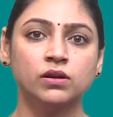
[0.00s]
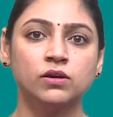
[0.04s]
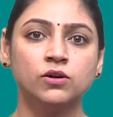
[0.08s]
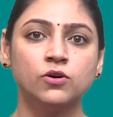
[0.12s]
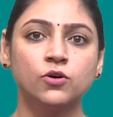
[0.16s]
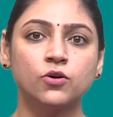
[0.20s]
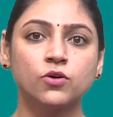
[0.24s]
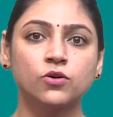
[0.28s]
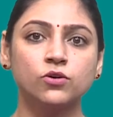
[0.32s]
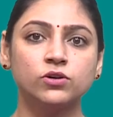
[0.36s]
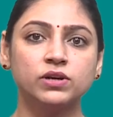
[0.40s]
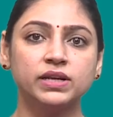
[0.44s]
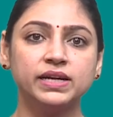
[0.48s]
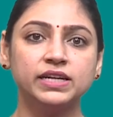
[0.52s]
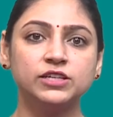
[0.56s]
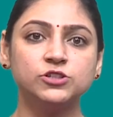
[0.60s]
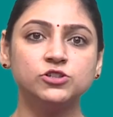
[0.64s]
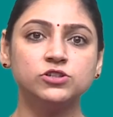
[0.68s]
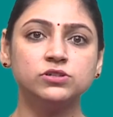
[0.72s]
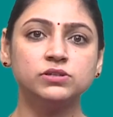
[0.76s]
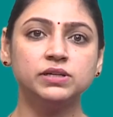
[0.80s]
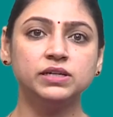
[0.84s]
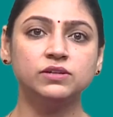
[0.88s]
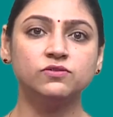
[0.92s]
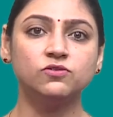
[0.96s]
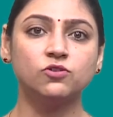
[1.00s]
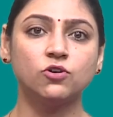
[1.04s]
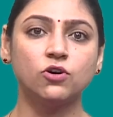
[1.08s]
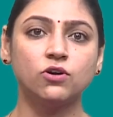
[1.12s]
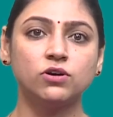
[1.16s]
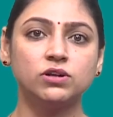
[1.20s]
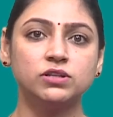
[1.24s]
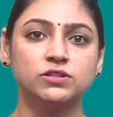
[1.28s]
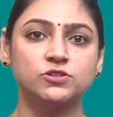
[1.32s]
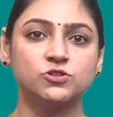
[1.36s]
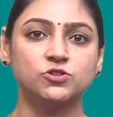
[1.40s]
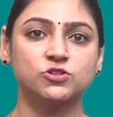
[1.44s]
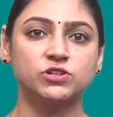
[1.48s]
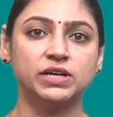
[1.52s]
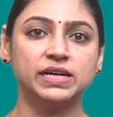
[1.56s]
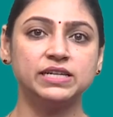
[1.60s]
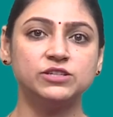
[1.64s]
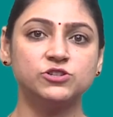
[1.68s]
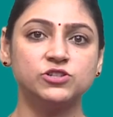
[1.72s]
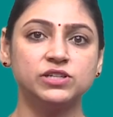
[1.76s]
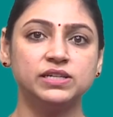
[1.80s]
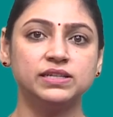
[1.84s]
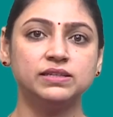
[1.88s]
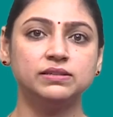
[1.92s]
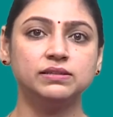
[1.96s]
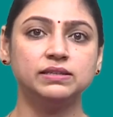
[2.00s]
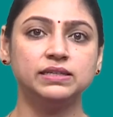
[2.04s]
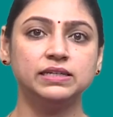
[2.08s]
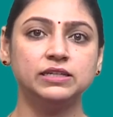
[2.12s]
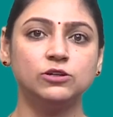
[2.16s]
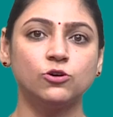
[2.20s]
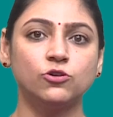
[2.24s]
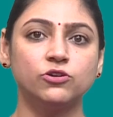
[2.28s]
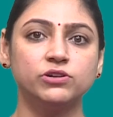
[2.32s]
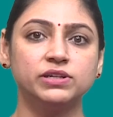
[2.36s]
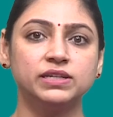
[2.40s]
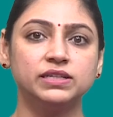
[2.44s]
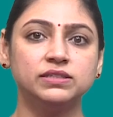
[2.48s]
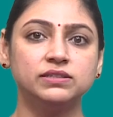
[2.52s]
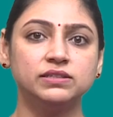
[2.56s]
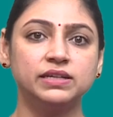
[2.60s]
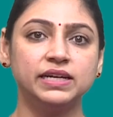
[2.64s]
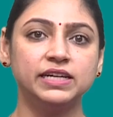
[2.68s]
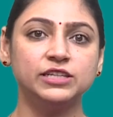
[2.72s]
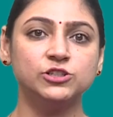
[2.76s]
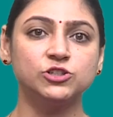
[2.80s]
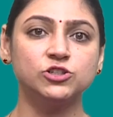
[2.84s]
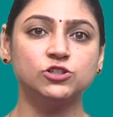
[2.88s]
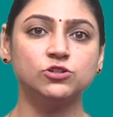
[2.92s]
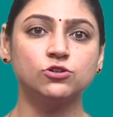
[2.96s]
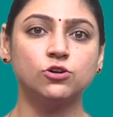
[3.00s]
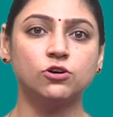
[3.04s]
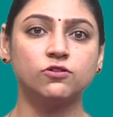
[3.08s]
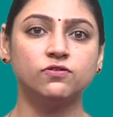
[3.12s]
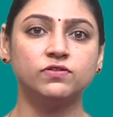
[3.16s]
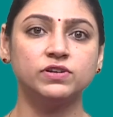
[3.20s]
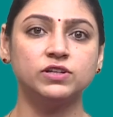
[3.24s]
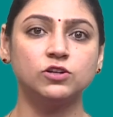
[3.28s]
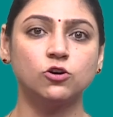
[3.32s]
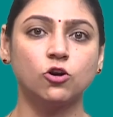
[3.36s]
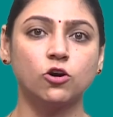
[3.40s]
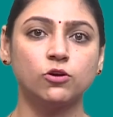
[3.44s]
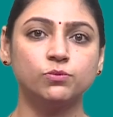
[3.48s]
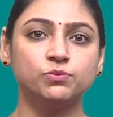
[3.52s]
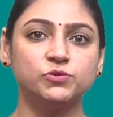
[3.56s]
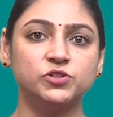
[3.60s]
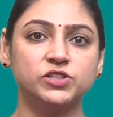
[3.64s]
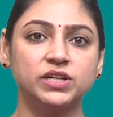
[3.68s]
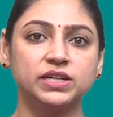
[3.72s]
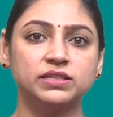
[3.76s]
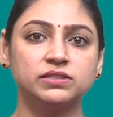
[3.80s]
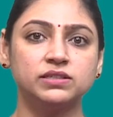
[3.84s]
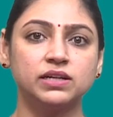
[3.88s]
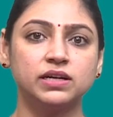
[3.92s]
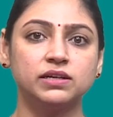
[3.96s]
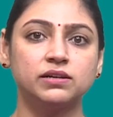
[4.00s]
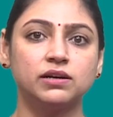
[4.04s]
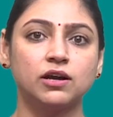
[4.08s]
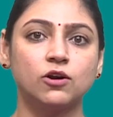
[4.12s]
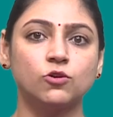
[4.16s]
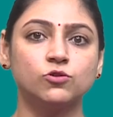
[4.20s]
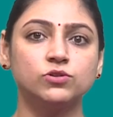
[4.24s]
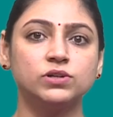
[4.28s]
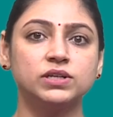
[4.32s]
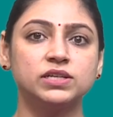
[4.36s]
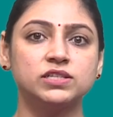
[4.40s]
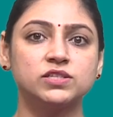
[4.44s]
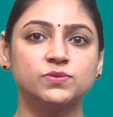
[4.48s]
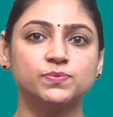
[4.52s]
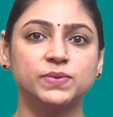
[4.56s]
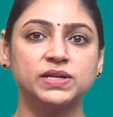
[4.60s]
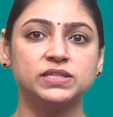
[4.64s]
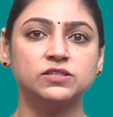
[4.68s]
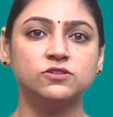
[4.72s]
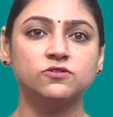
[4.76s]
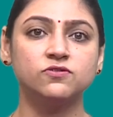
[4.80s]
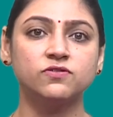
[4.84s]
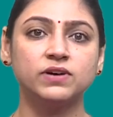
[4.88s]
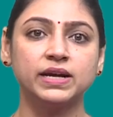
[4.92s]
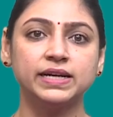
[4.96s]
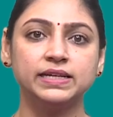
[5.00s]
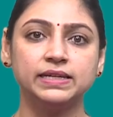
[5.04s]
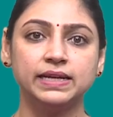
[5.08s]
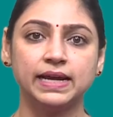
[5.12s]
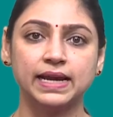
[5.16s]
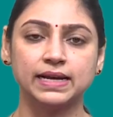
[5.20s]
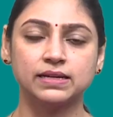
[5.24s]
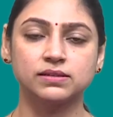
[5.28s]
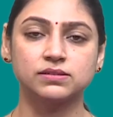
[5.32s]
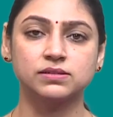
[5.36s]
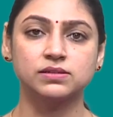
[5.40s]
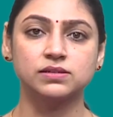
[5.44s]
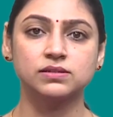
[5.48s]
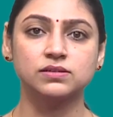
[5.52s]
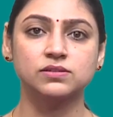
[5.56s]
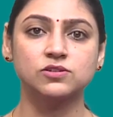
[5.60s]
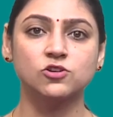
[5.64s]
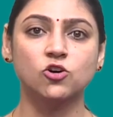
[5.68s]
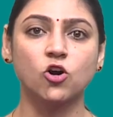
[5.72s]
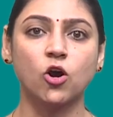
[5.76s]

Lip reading: Rotation involves changing the orientation of an object around a specified axis.